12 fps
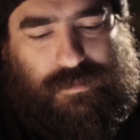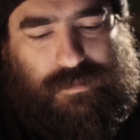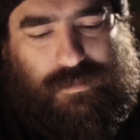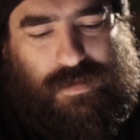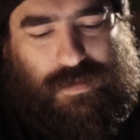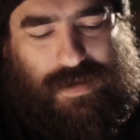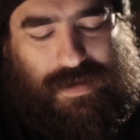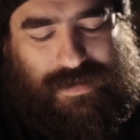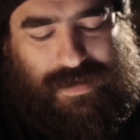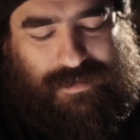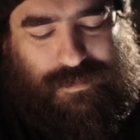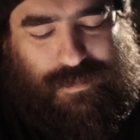Okay,
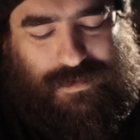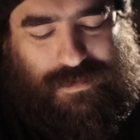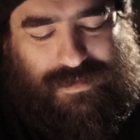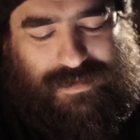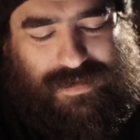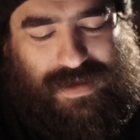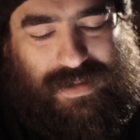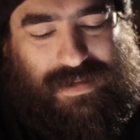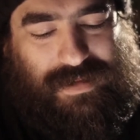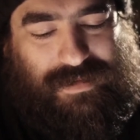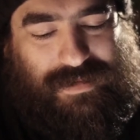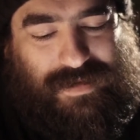next post,
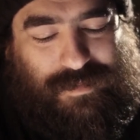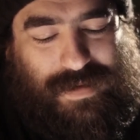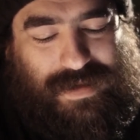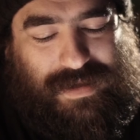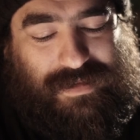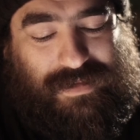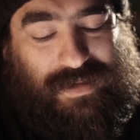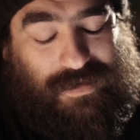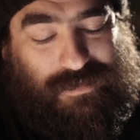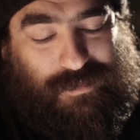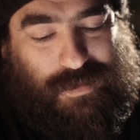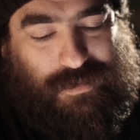and let's make it the
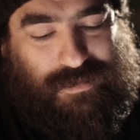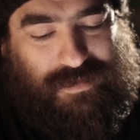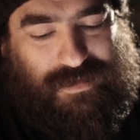last post.